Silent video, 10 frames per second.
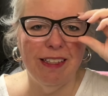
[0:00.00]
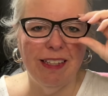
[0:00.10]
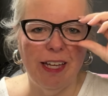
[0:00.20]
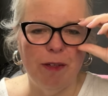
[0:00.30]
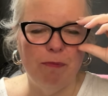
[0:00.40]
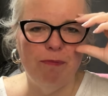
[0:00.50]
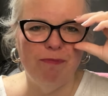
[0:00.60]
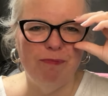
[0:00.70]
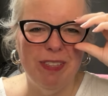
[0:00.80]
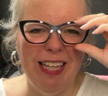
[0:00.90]
like,
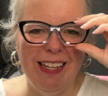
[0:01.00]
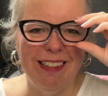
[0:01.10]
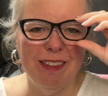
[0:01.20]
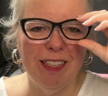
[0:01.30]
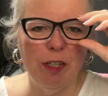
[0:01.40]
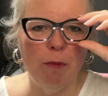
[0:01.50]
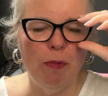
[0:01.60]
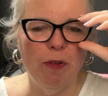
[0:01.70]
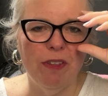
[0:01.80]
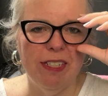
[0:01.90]
but that, you know,
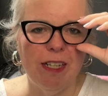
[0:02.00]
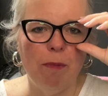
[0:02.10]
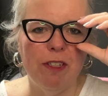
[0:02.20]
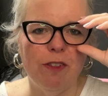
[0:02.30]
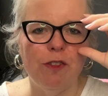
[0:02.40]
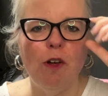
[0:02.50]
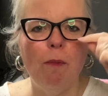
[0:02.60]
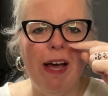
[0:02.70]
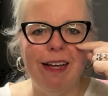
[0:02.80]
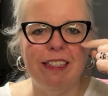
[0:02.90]
pull this up because there's no
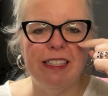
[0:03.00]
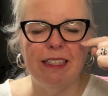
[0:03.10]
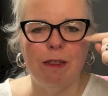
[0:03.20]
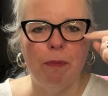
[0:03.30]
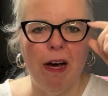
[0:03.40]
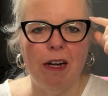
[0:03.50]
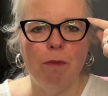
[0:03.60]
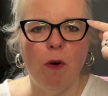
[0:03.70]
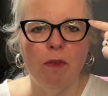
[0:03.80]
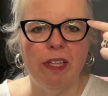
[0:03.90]
magnets at the
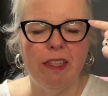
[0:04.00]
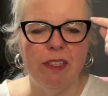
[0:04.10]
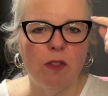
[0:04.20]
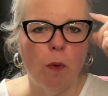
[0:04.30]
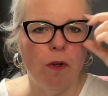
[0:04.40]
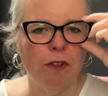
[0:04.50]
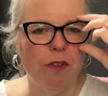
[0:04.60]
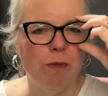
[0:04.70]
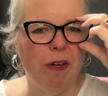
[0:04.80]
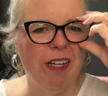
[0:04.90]
bottom, only in these
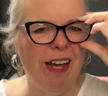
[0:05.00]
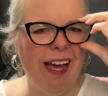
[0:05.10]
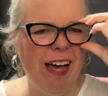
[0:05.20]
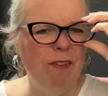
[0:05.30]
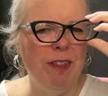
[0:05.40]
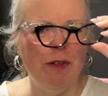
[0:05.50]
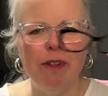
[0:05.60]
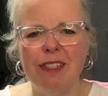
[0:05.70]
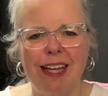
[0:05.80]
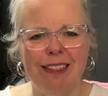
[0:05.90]
corners, but I haven't
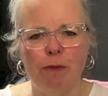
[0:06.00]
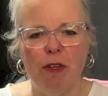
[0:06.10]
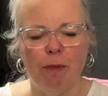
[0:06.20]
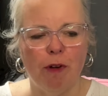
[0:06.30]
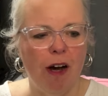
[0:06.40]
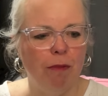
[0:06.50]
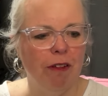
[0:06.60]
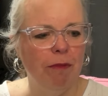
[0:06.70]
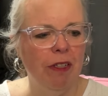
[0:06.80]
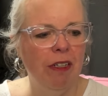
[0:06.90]
noticed that to be a
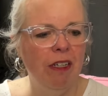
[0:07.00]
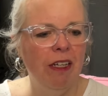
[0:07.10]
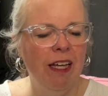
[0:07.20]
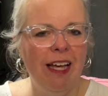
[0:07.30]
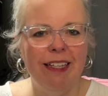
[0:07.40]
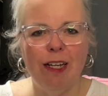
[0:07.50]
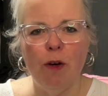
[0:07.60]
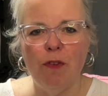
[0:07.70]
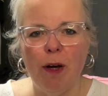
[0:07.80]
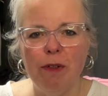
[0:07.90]
problem. Now,
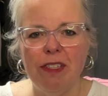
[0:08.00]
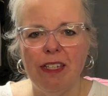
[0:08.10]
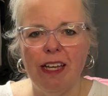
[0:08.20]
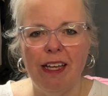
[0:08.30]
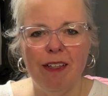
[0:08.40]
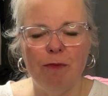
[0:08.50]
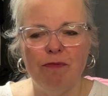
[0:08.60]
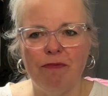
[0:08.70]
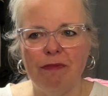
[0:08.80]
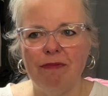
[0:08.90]
if I was,
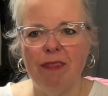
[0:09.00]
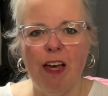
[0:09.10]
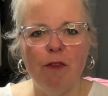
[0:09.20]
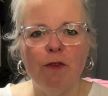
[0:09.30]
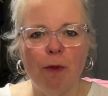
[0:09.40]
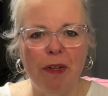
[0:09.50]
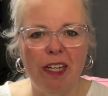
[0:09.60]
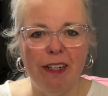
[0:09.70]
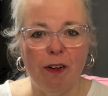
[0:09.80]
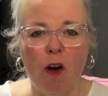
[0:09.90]
heaven forbid,
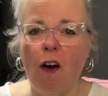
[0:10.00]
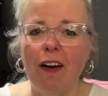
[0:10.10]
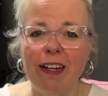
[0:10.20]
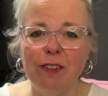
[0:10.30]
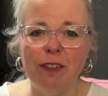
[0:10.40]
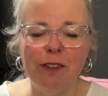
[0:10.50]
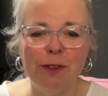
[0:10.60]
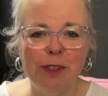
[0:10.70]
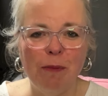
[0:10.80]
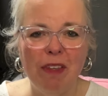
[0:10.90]
in a car accident or
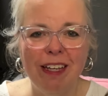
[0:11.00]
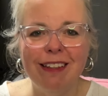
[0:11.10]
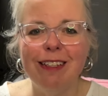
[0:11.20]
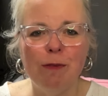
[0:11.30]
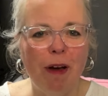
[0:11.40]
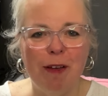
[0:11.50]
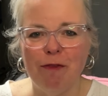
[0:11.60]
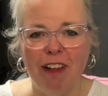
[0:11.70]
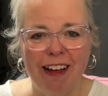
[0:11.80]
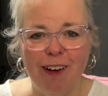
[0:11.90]
something, this might
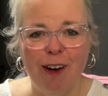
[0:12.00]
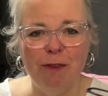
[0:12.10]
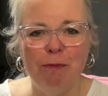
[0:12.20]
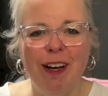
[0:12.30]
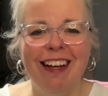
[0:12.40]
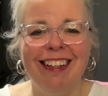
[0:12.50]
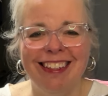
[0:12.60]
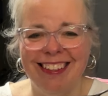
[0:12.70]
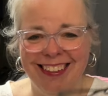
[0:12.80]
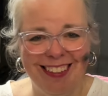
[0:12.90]
fly off, but,
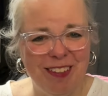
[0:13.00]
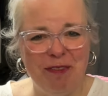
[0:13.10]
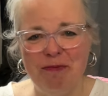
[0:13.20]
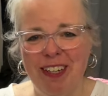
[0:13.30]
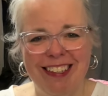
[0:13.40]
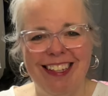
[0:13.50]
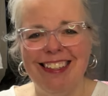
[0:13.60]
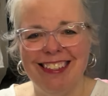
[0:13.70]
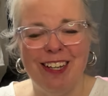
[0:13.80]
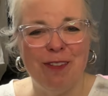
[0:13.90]
but
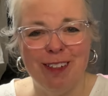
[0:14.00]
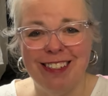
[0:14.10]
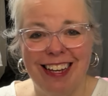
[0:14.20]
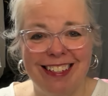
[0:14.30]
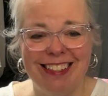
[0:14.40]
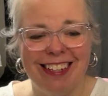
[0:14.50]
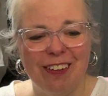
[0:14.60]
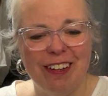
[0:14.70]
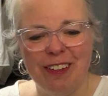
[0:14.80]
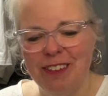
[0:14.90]
that's like worst case
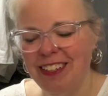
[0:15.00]
scenario.